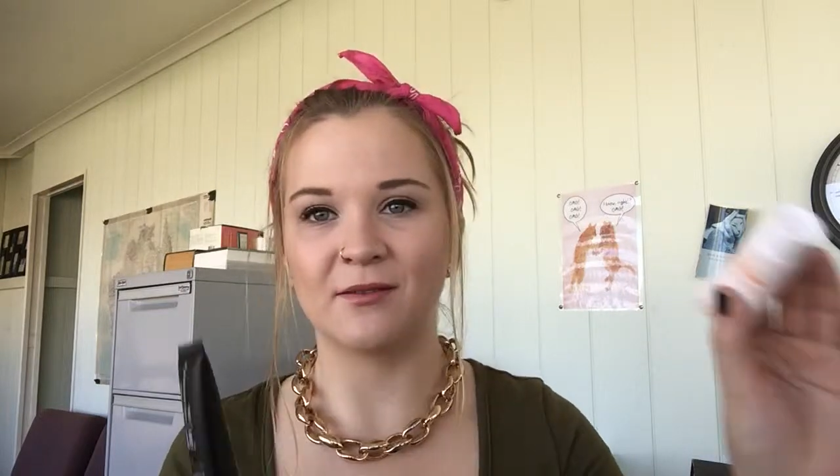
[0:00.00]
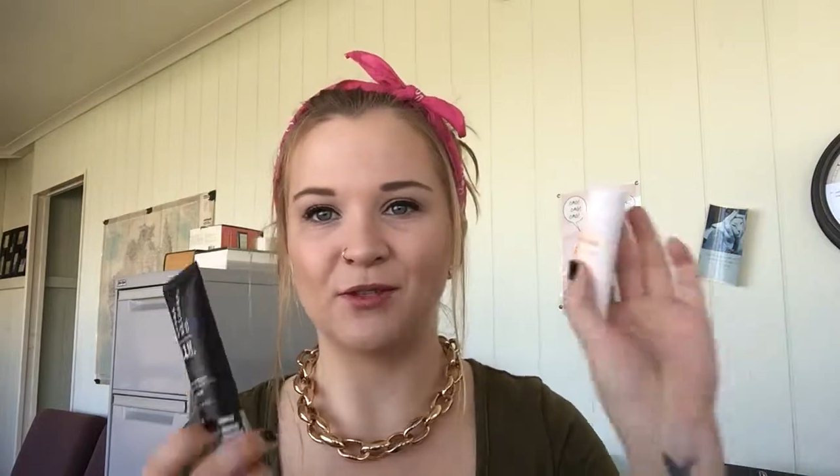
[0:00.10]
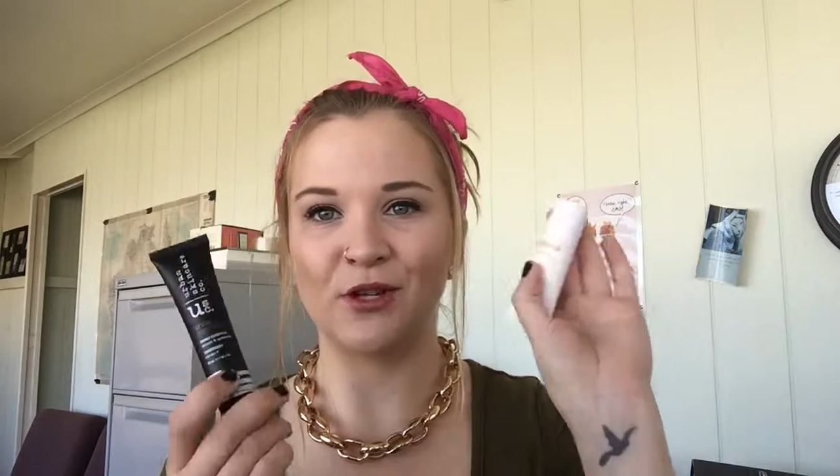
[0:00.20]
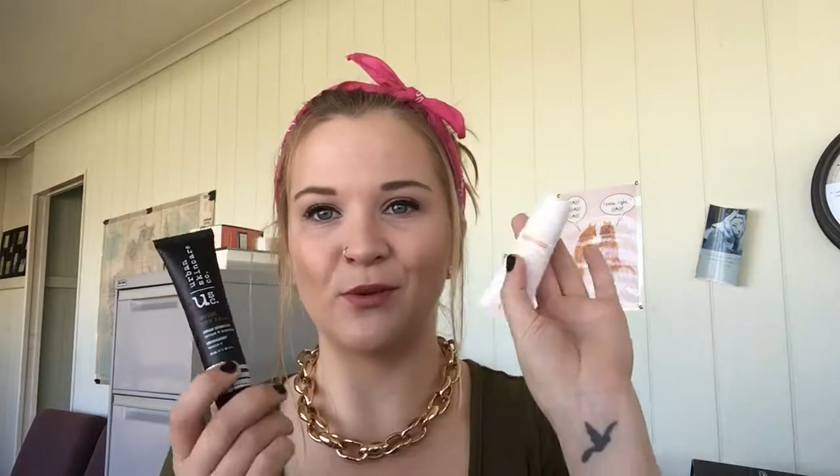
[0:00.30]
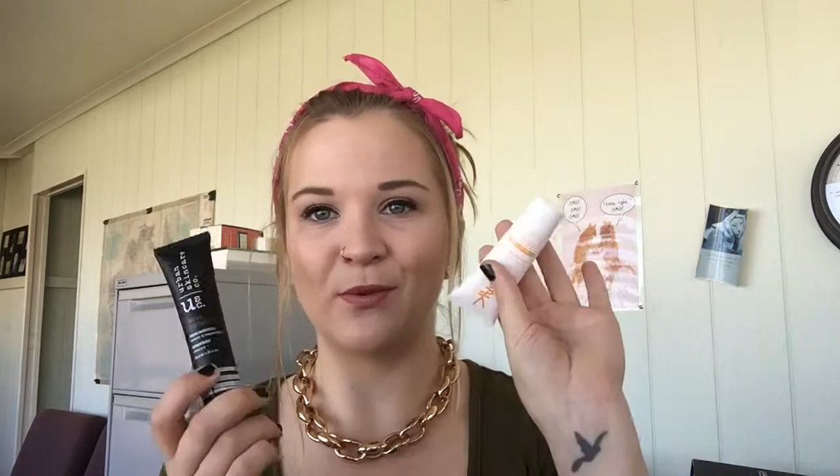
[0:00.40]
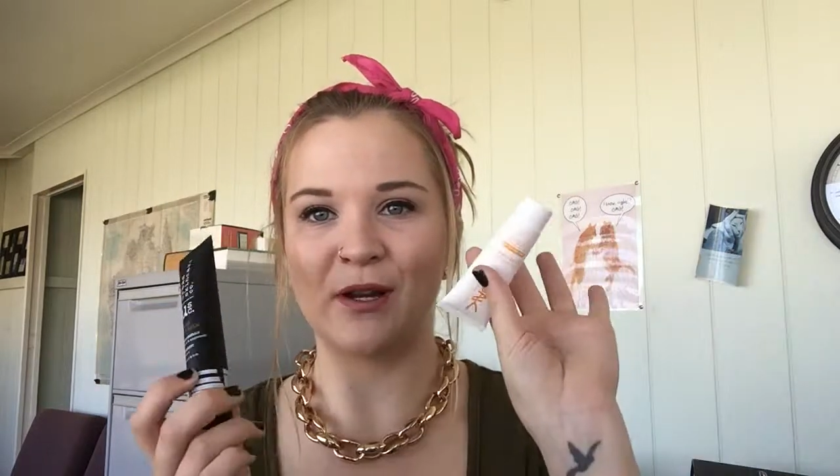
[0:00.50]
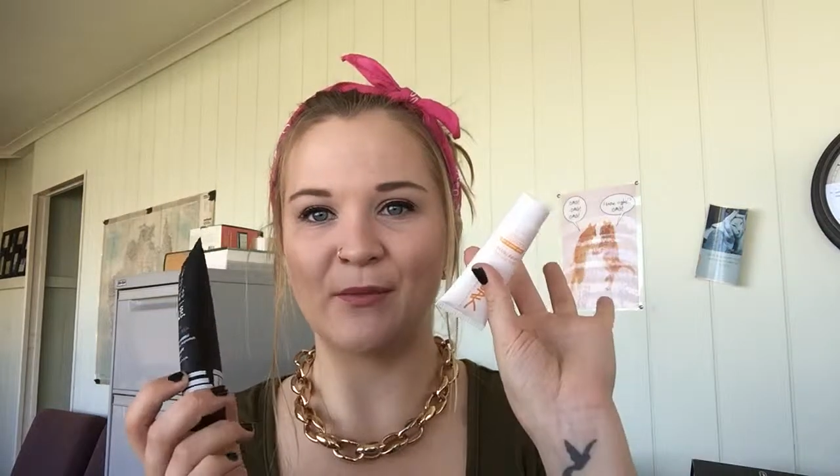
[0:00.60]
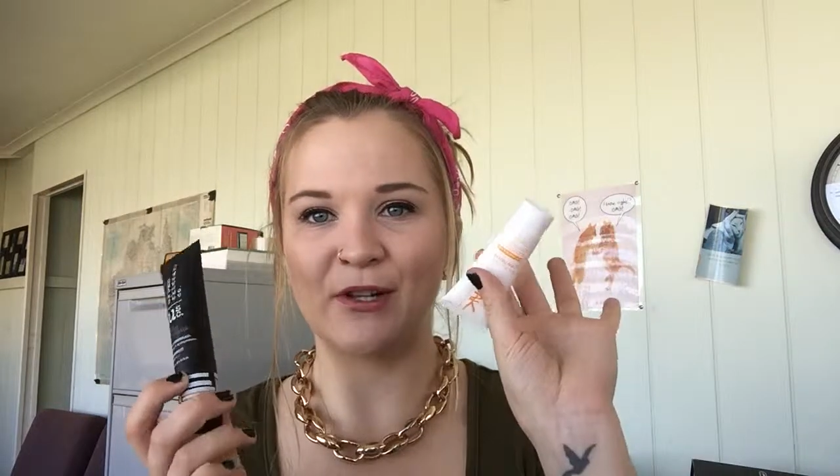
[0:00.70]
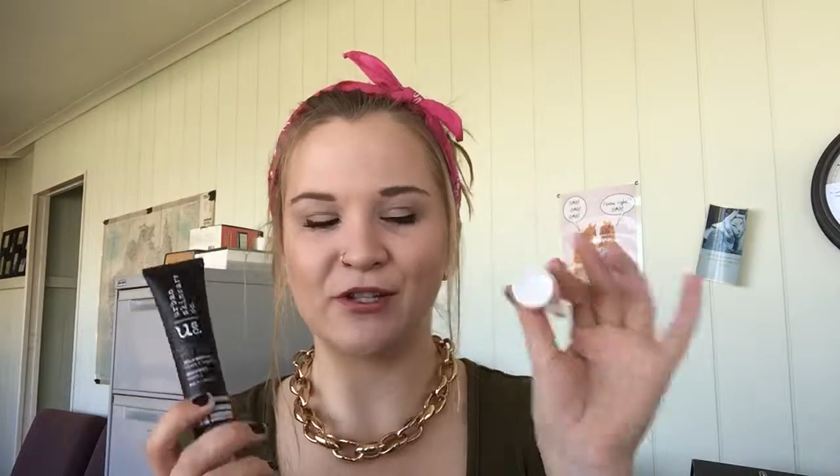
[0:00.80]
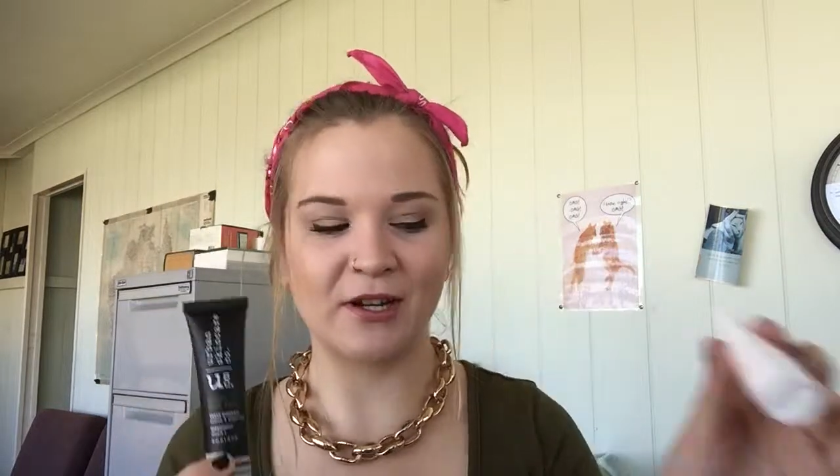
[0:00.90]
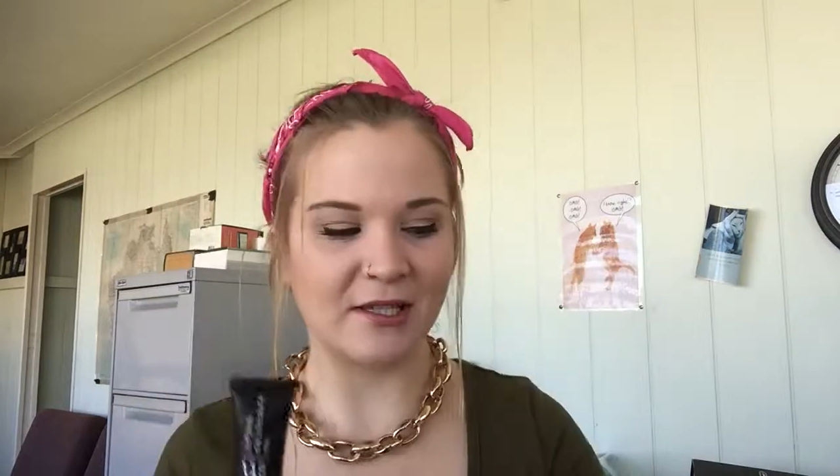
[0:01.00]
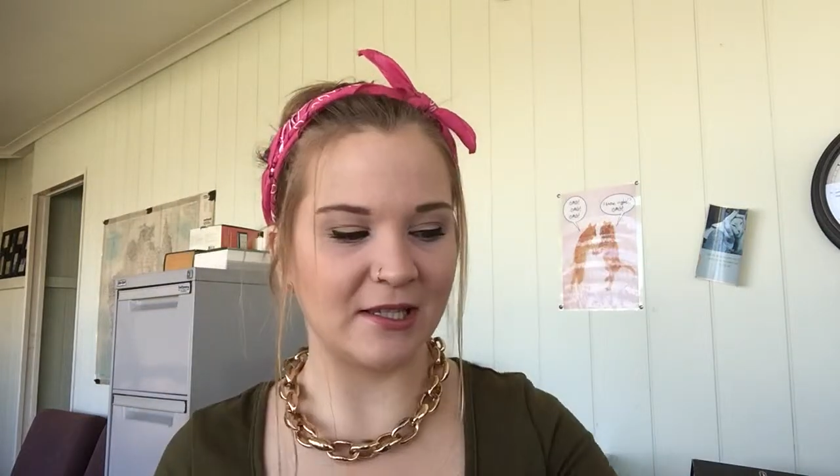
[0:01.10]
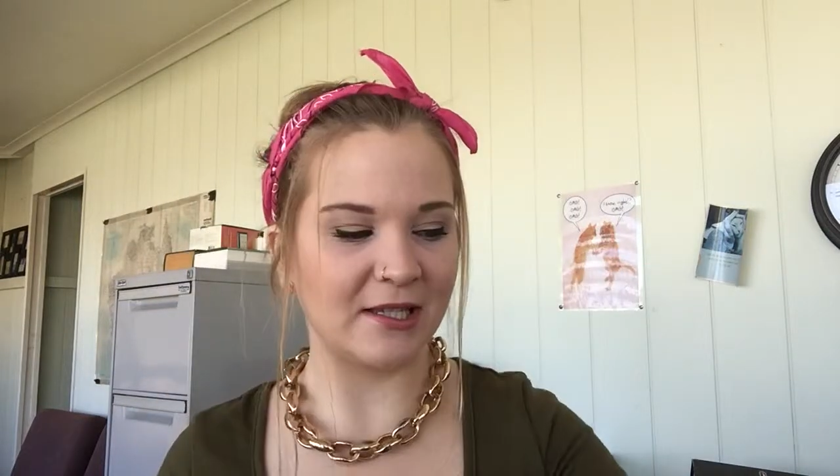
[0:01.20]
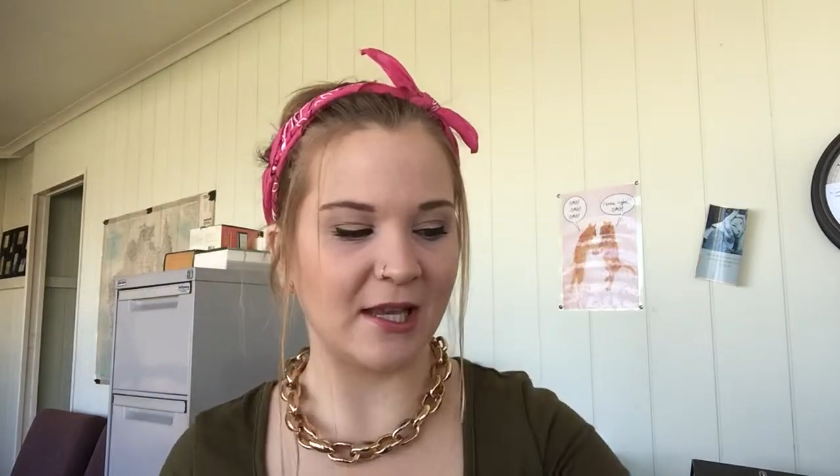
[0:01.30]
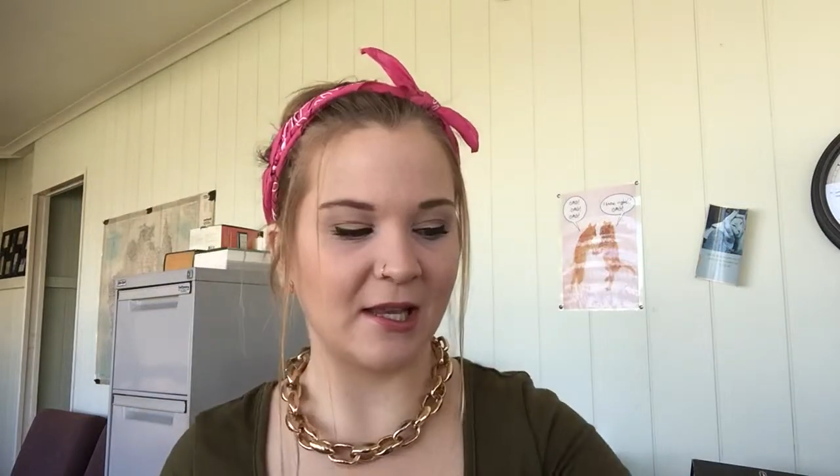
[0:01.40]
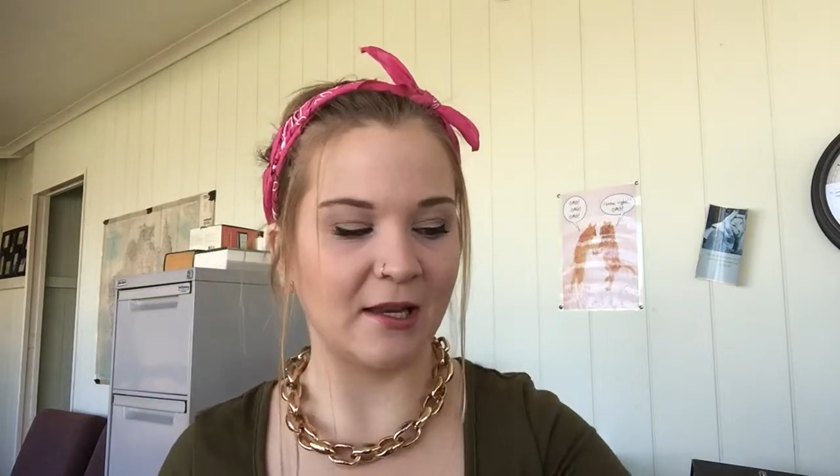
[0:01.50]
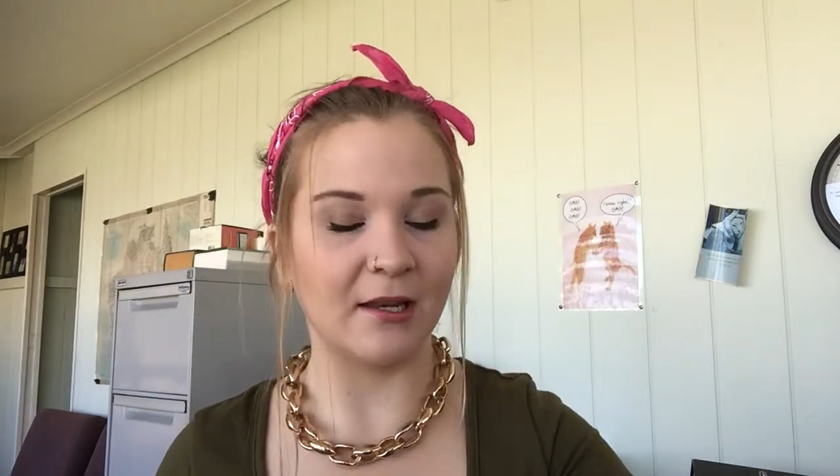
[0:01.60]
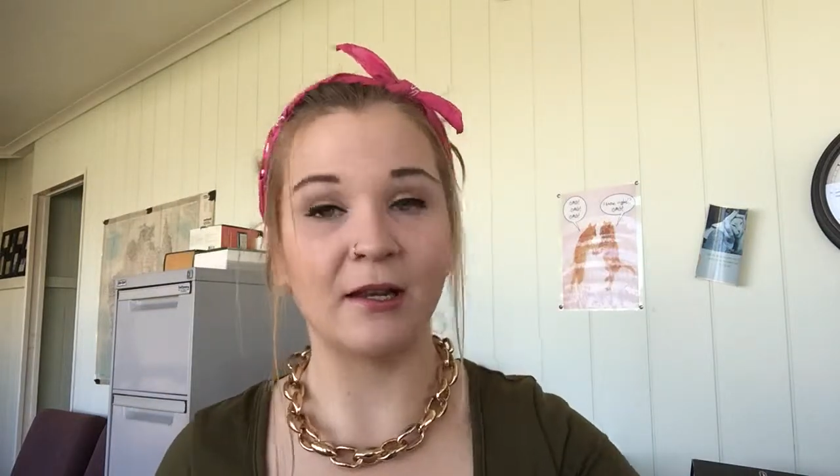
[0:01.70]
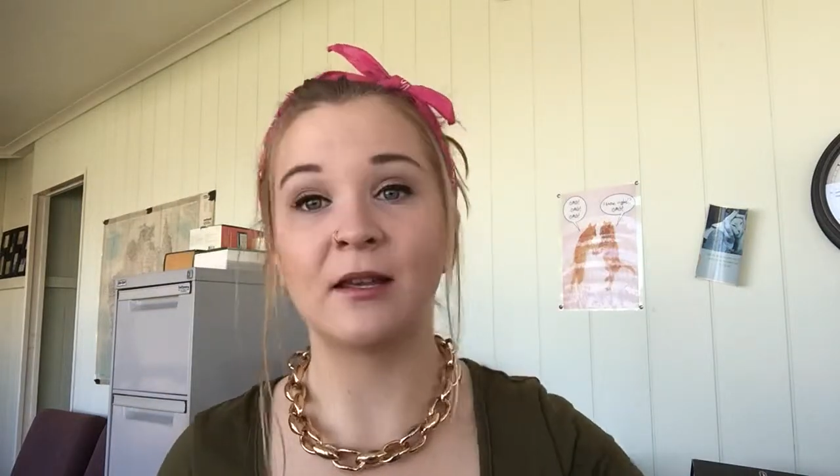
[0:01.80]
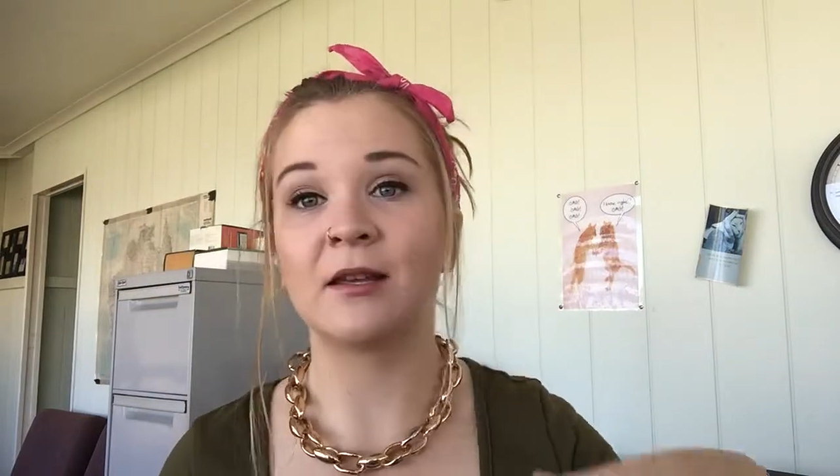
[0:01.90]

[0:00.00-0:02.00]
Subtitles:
2 body moisturizers in